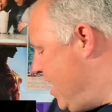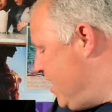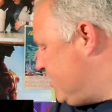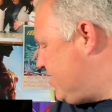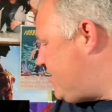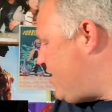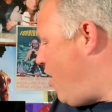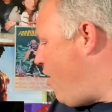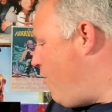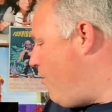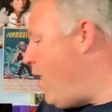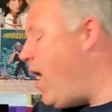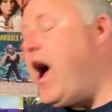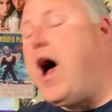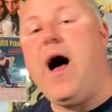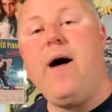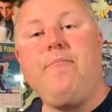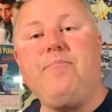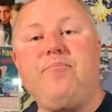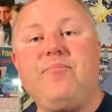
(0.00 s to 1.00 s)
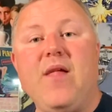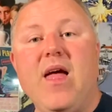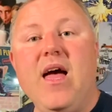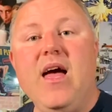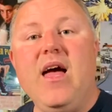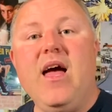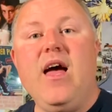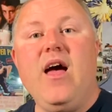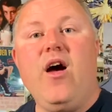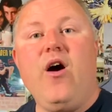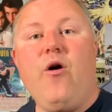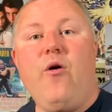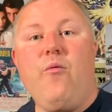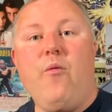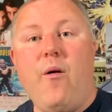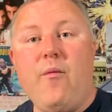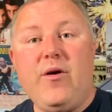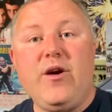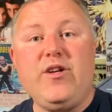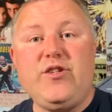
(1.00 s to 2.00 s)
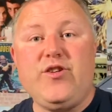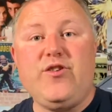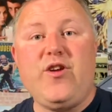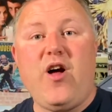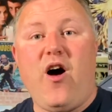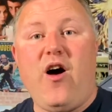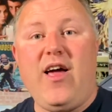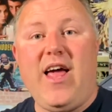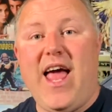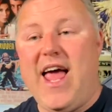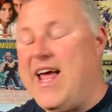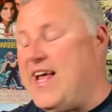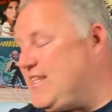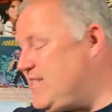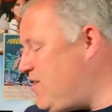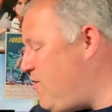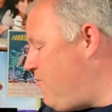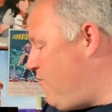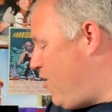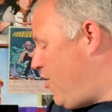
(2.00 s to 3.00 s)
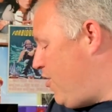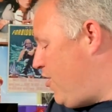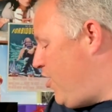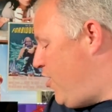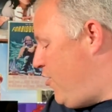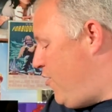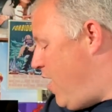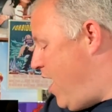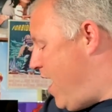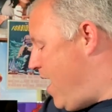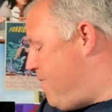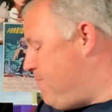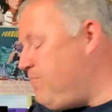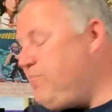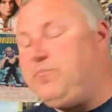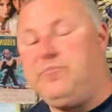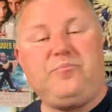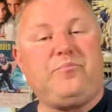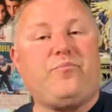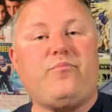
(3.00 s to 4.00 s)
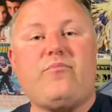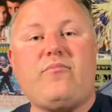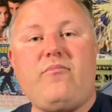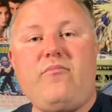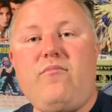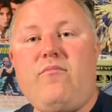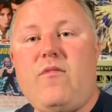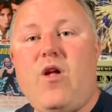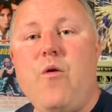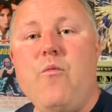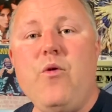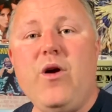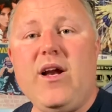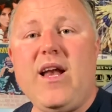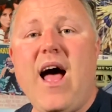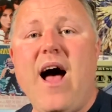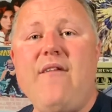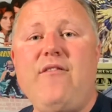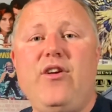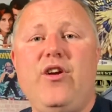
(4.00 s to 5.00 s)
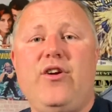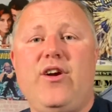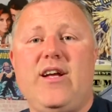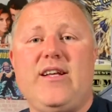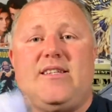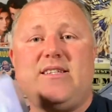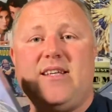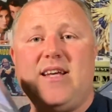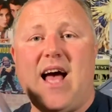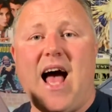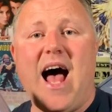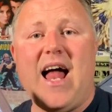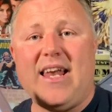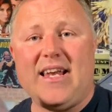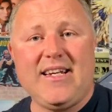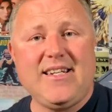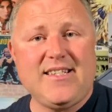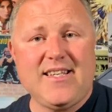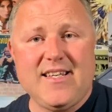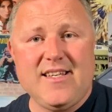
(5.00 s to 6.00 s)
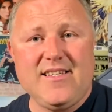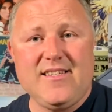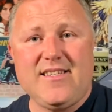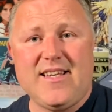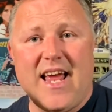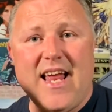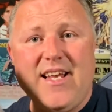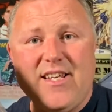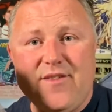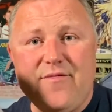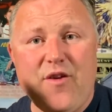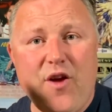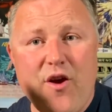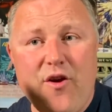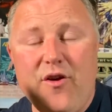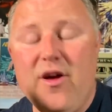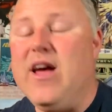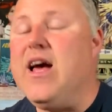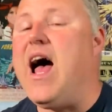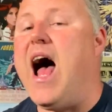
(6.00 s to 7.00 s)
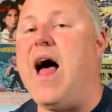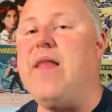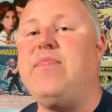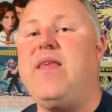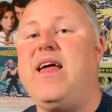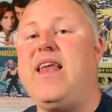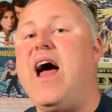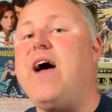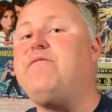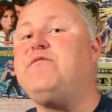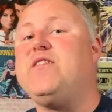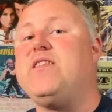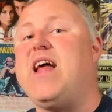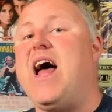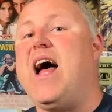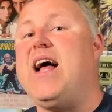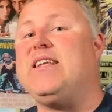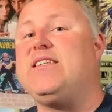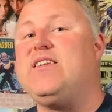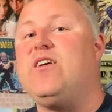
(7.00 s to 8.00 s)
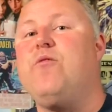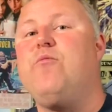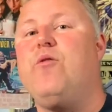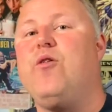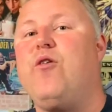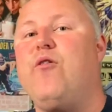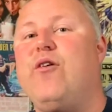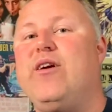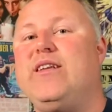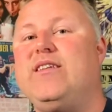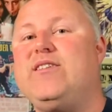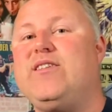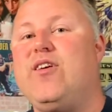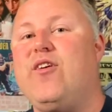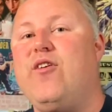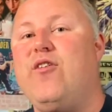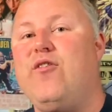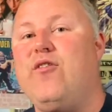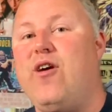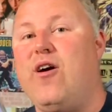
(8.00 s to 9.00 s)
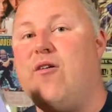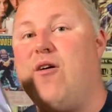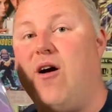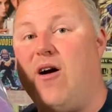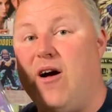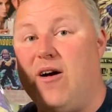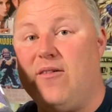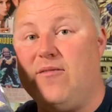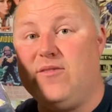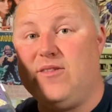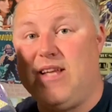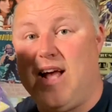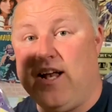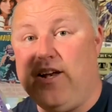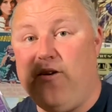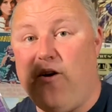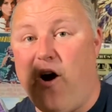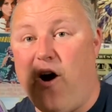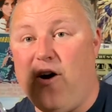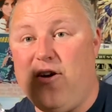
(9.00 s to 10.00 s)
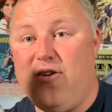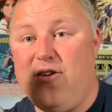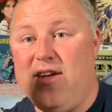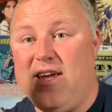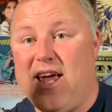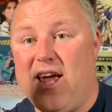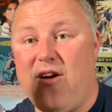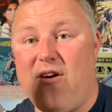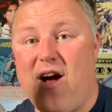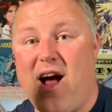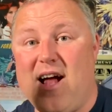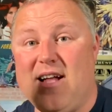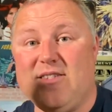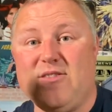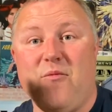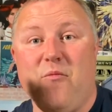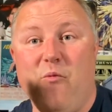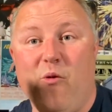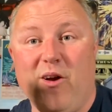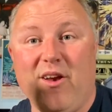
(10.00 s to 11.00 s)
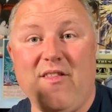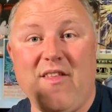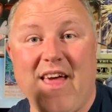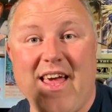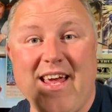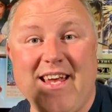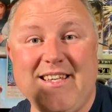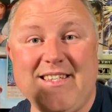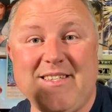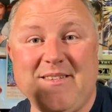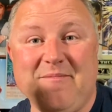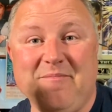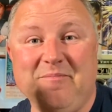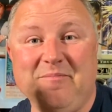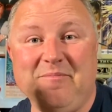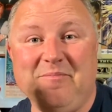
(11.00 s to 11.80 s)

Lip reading: So, what we're going to do now is we're going to have a look at Alex's interview. And then after that, we're going to tell you how you can get your hands on one of these.